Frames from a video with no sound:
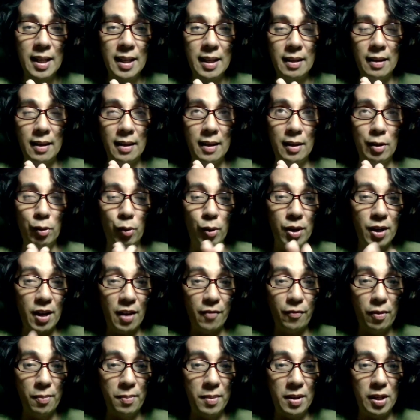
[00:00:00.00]
uh, who are
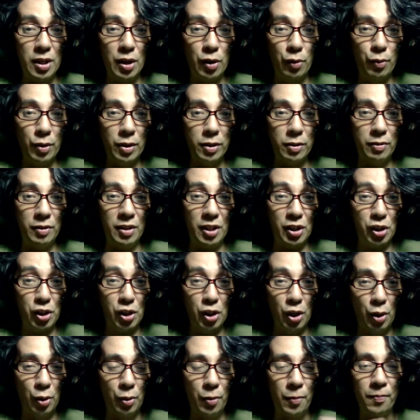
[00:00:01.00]
not familiar with this
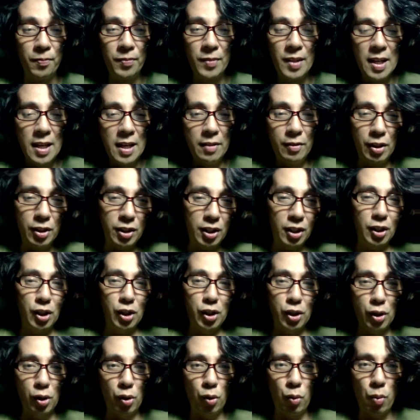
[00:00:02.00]
show, this is the
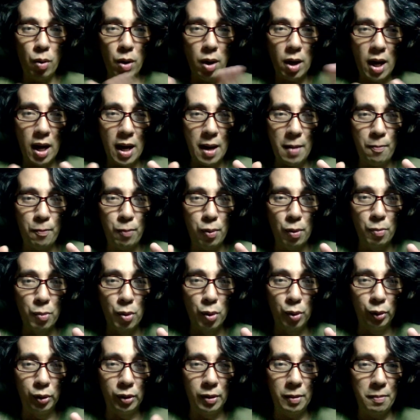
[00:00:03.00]
show where I
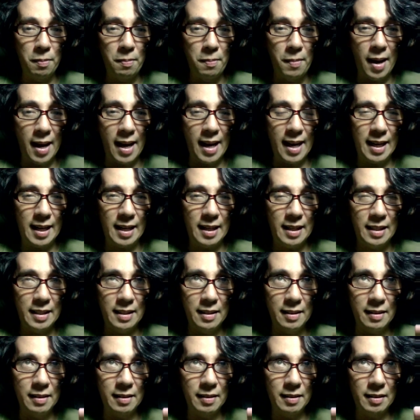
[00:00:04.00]
promote
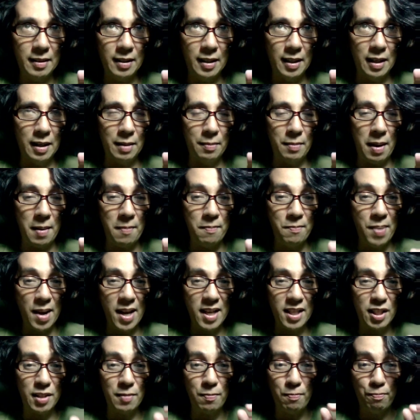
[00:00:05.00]
my uh, my
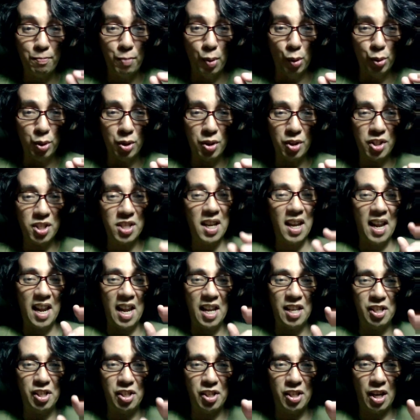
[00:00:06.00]
best posts
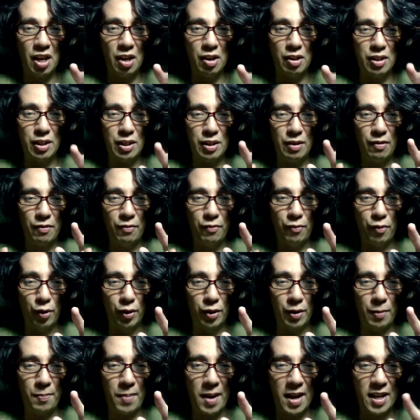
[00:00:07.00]
and shares for
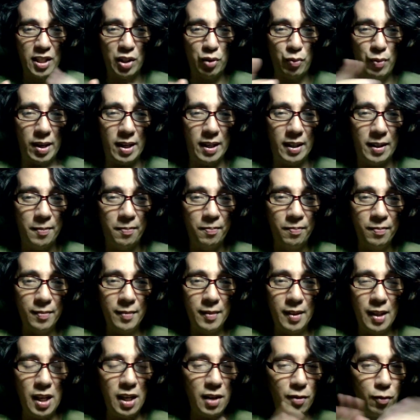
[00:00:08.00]
the past week,
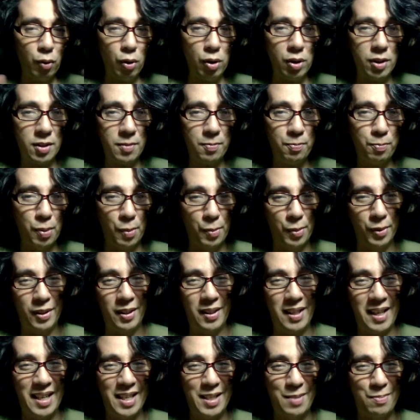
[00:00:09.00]
and of course promote the
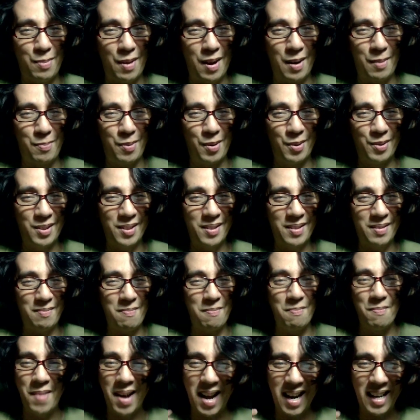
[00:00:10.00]
latest blog post,
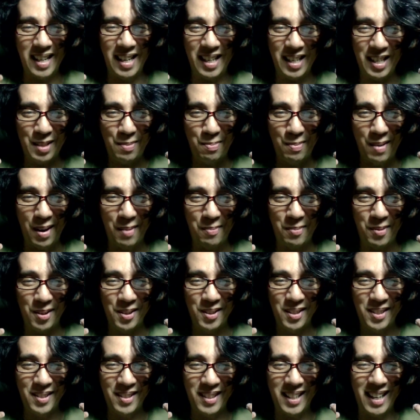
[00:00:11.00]
my latest blog
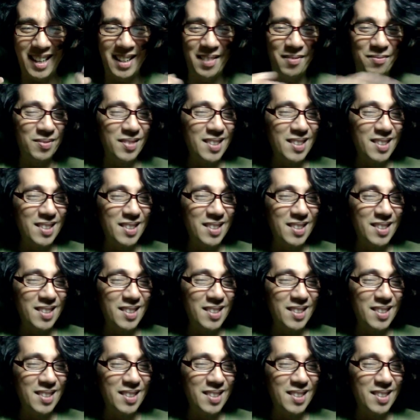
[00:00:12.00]
post. Okay,